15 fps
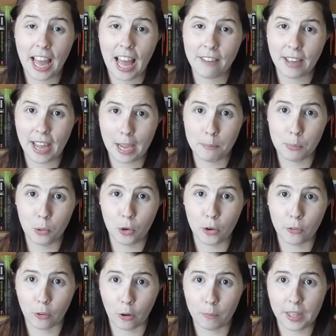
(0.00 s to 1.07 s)
we have a
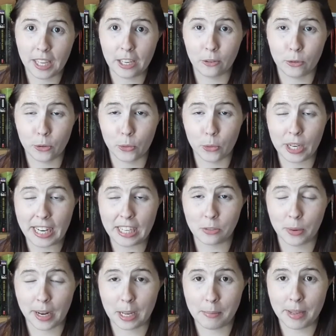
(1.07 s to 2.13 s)
book from the
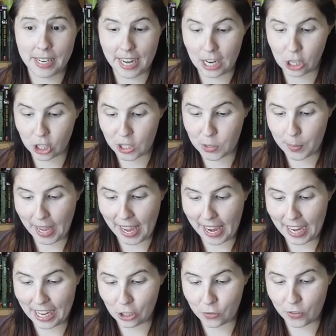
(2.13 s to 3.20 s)
Goodreads recommendations
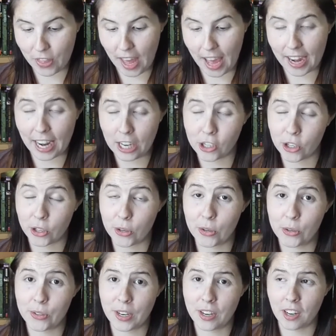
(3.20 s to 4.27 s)
page. For that I
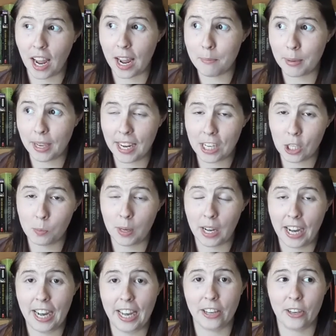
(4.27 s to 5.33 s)
chose Night Beach
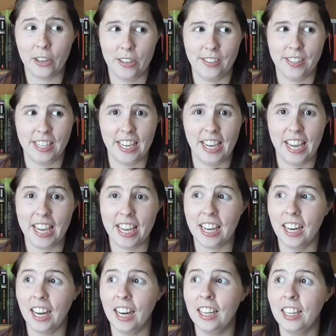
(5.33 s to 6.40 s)
by Kirsty
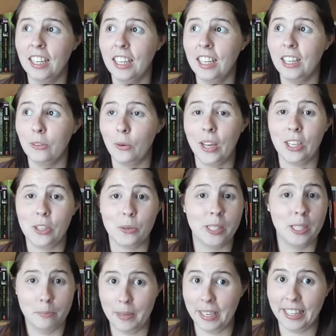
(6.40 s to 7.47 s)
Eager, which
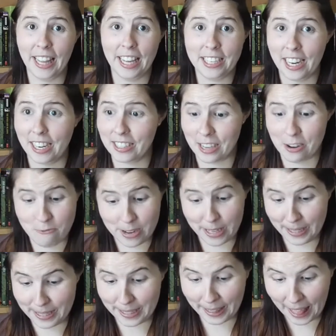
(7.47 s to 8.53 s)
was a big letdown because I
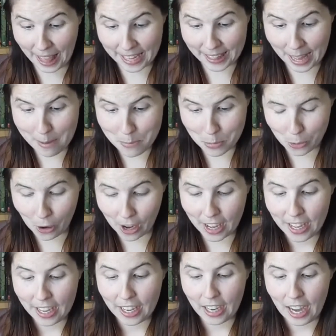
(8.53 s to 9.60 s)
really didn't like that
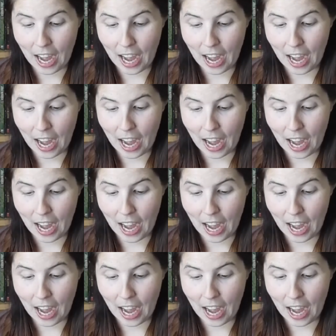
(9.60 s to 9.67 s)
book.